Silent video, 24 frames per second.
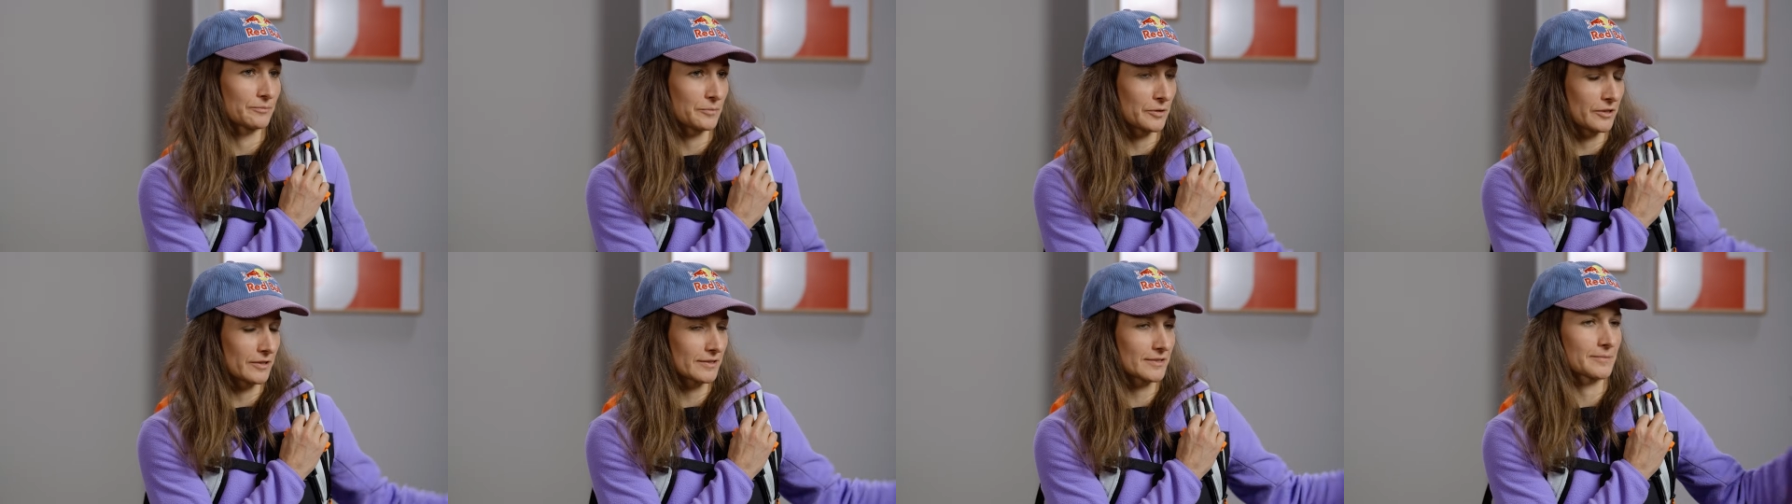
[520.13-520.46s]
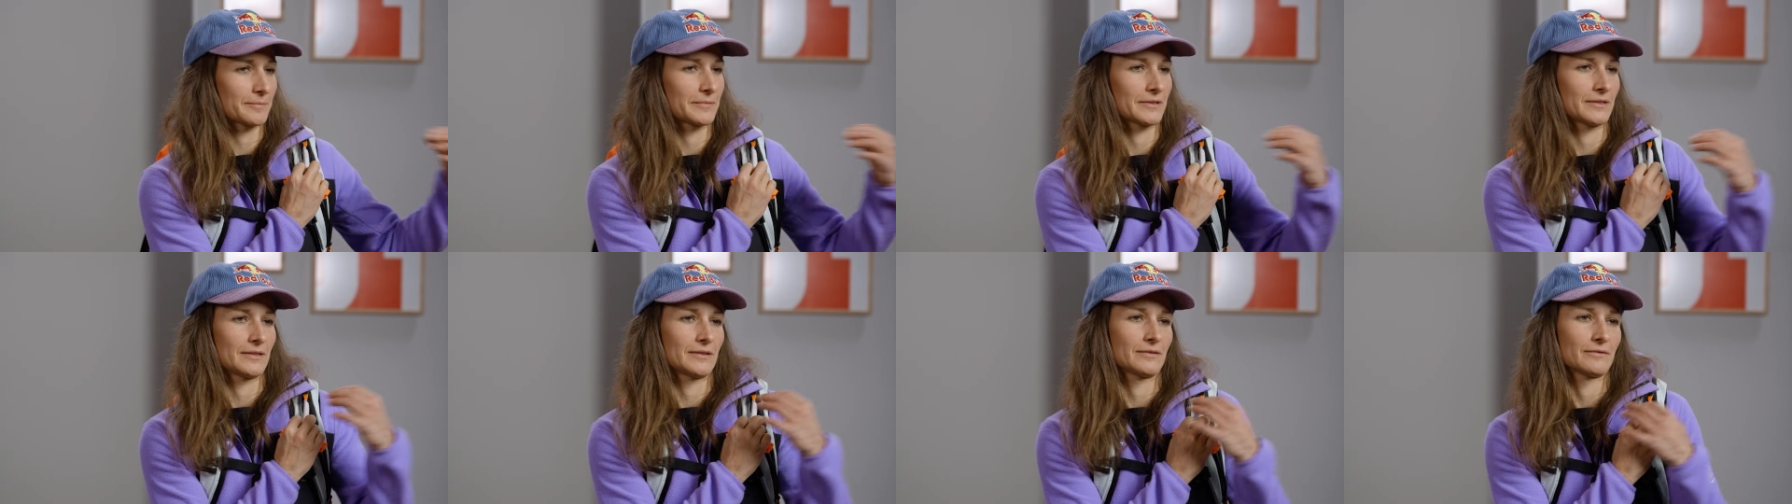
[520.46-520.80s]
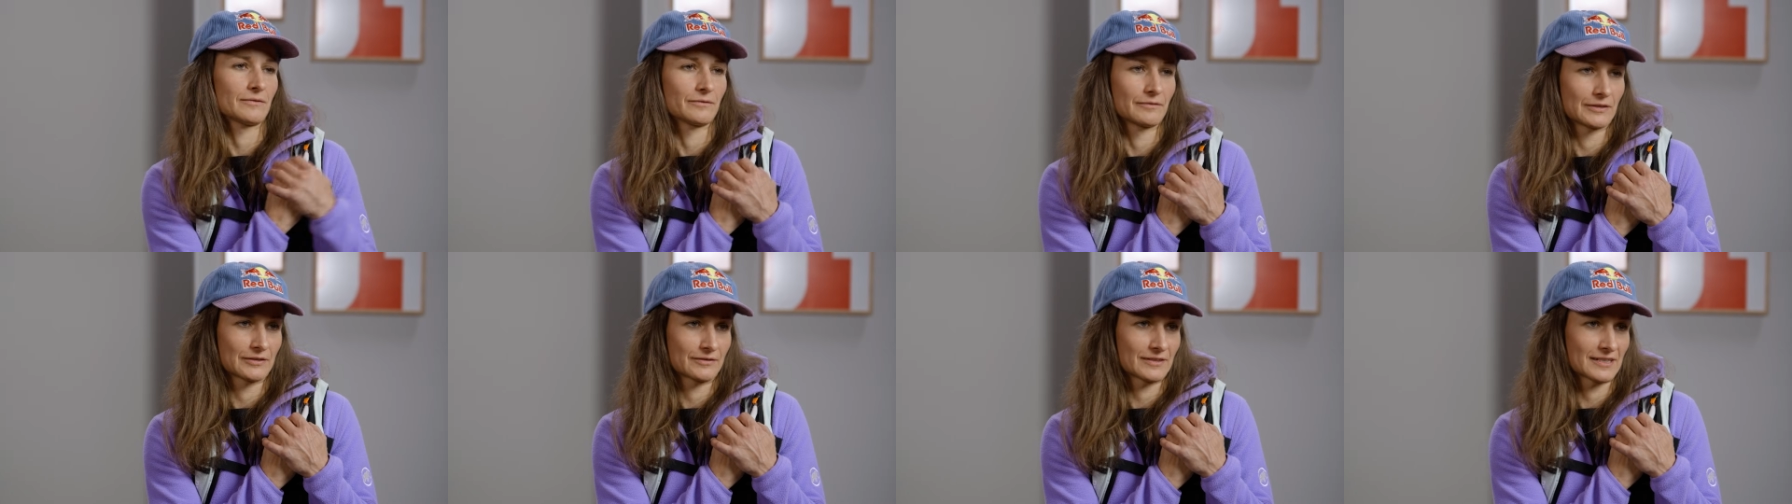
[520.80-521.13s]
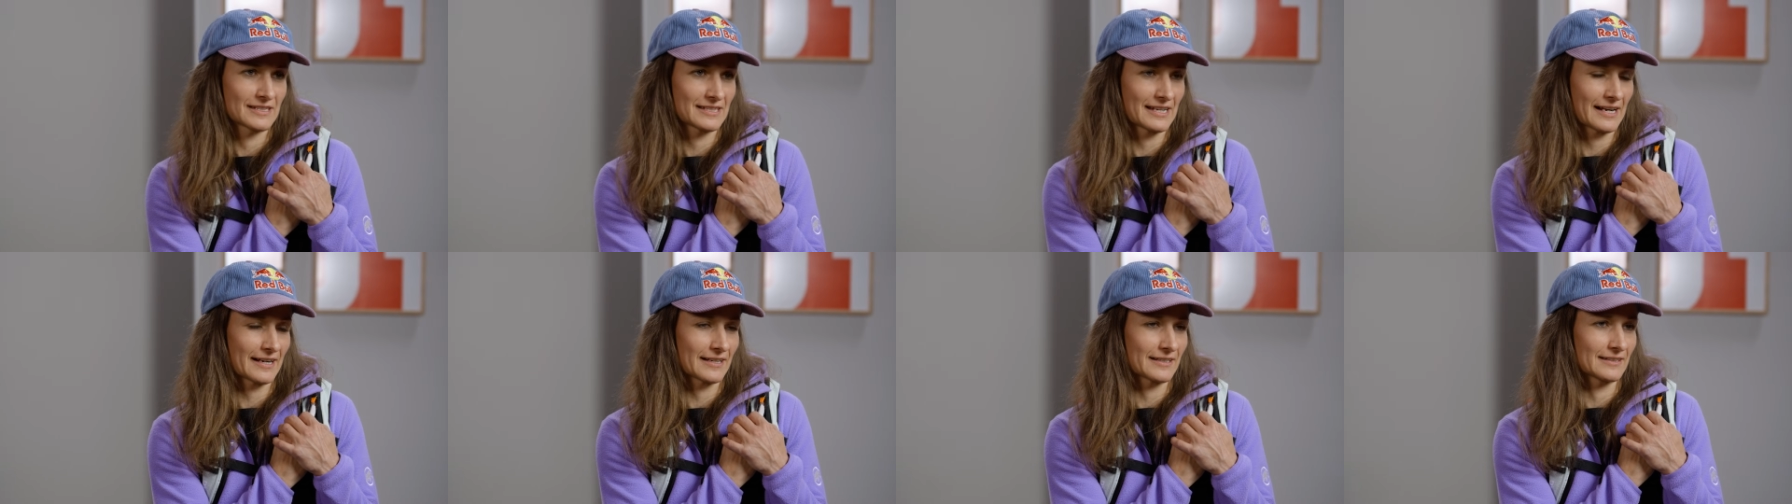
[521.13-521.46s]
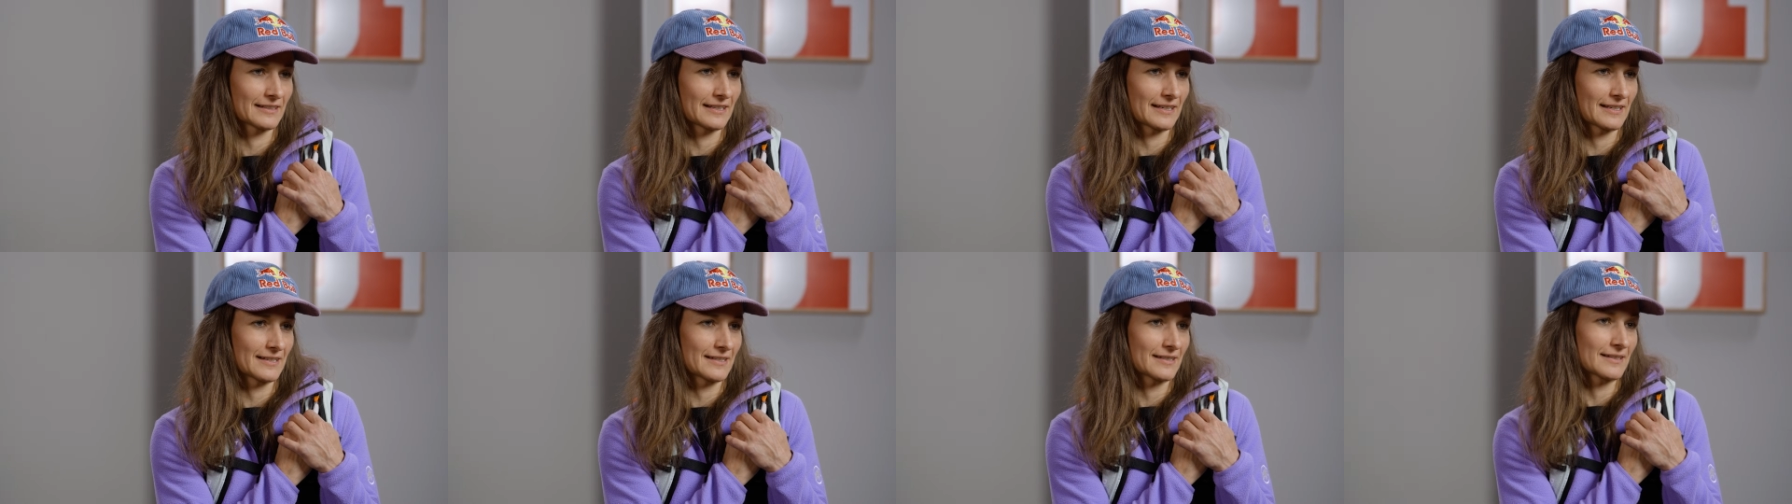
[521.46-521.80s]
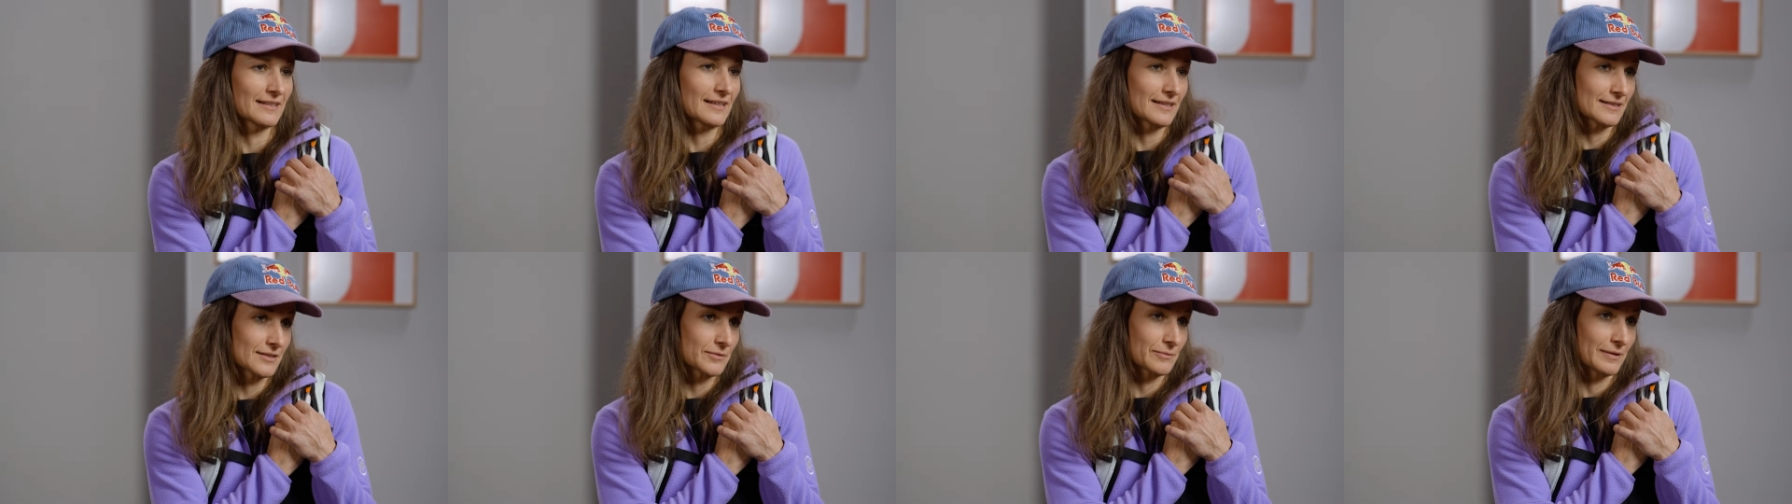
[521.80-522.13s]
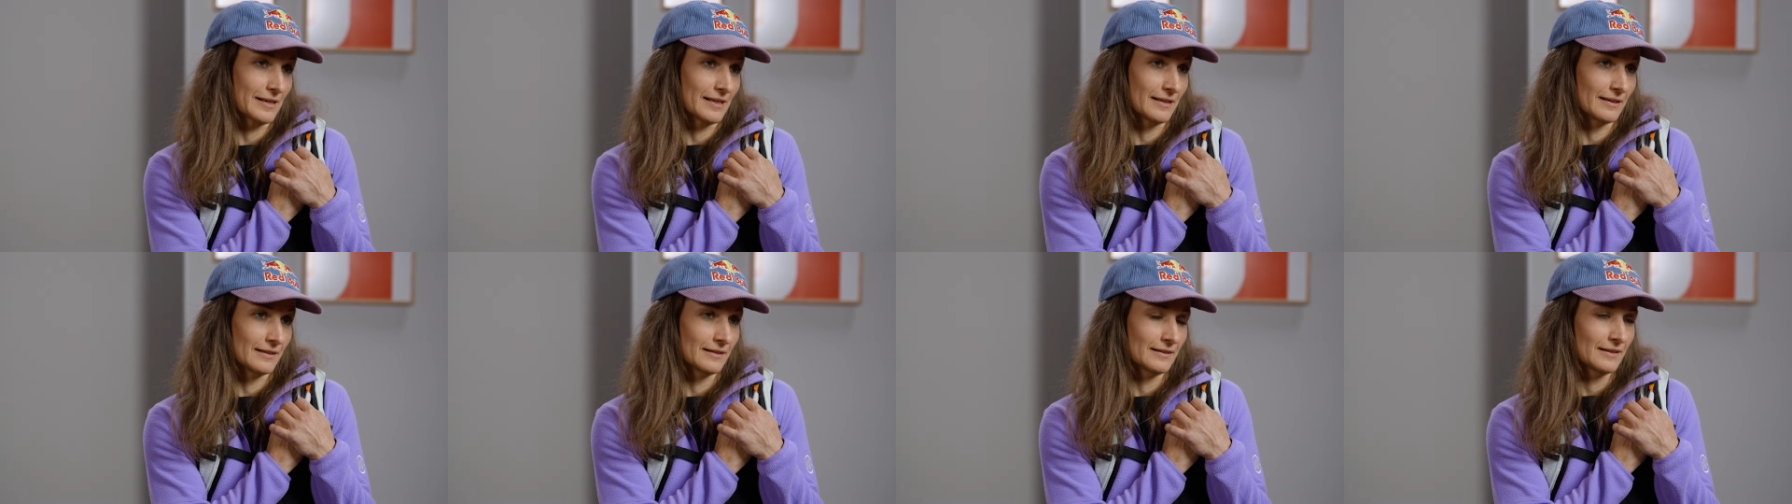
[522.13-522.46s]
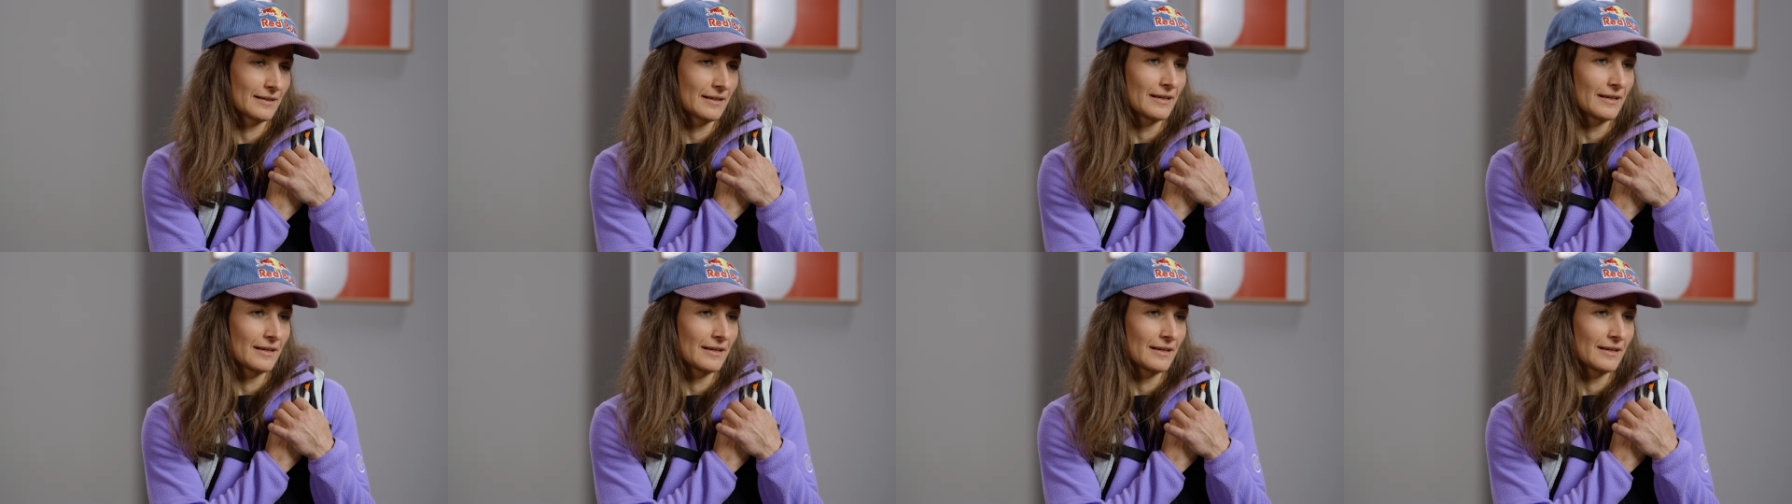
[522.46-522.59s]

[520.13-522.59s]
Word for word: possible, with the second hand as well.